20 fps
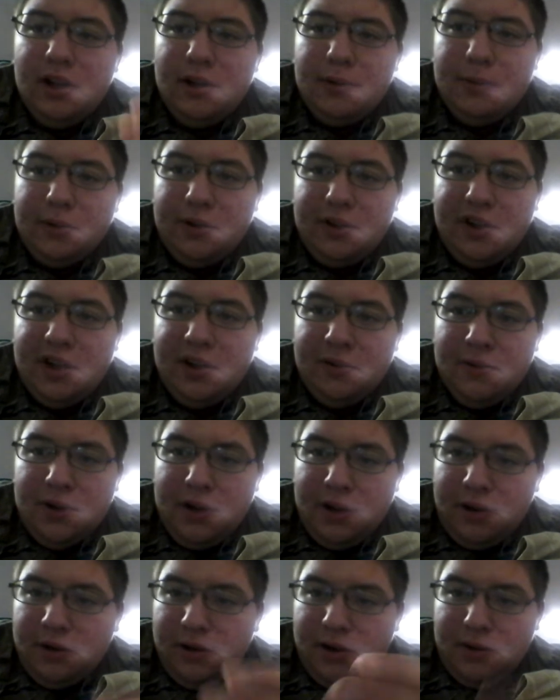When you're getting
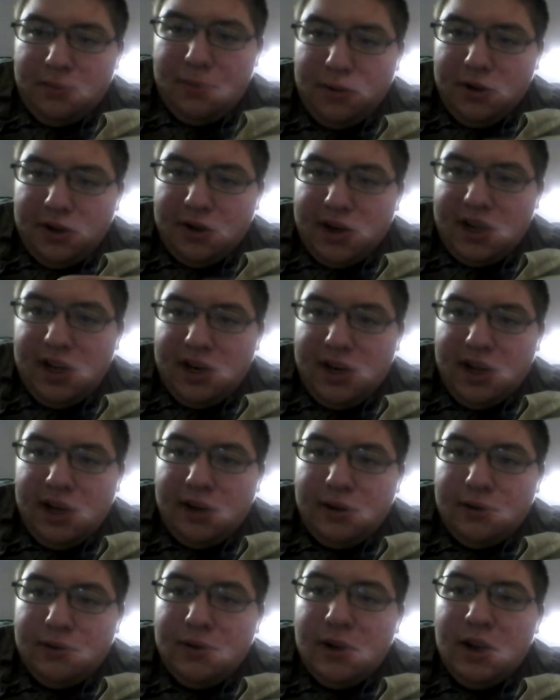ready to dip, when you're getting
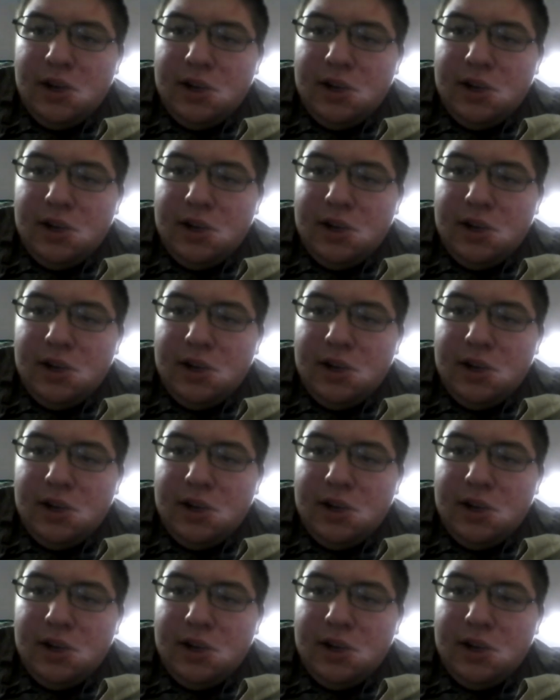out,